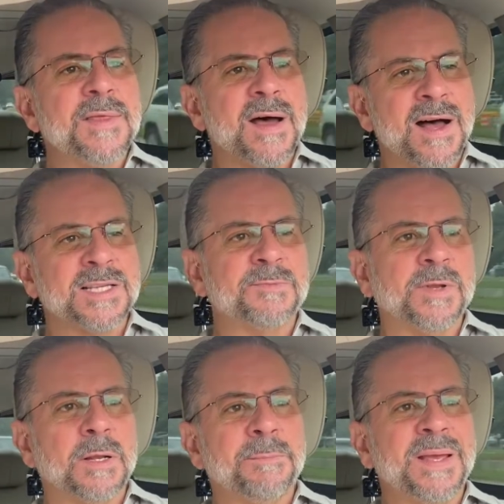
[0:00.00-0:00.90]
the
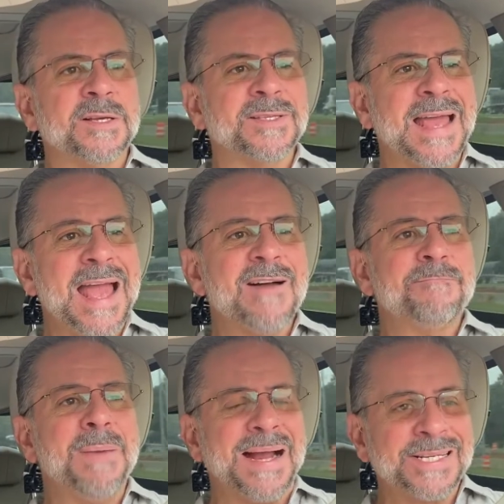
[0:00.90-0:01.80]
hospital because they
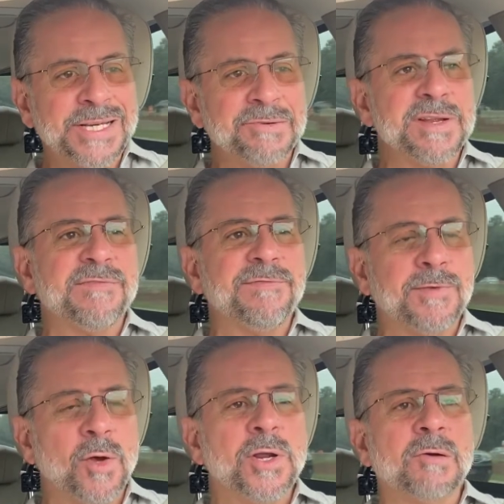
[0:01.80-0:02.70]
have bacteria
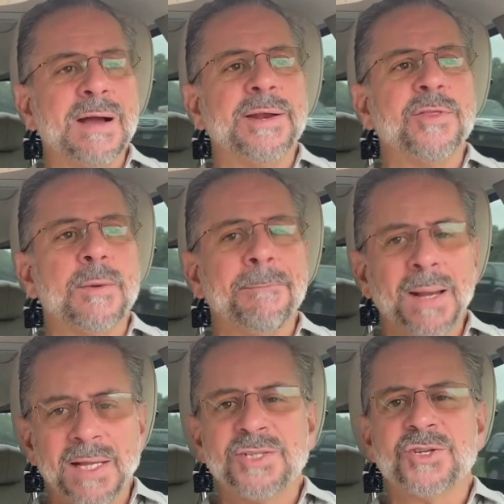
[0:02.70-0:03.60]
floating around in their
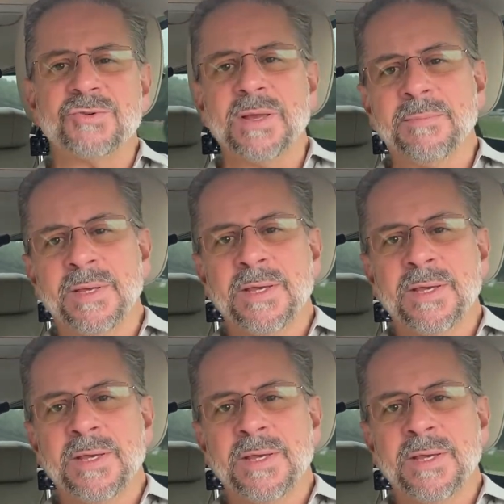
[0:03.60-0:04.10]
bloodstream.